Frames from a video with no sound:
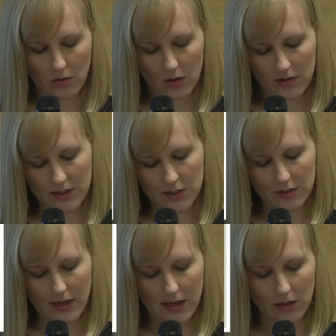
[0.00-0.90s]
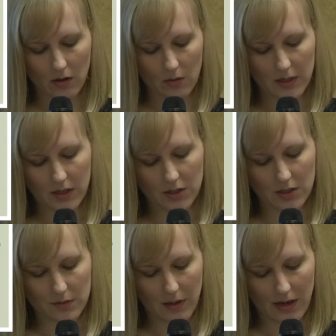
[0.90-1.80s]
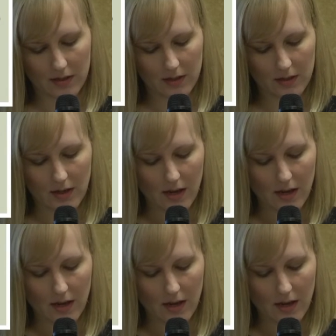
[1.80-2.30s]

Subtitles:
or if I should let it go because she's pregnant.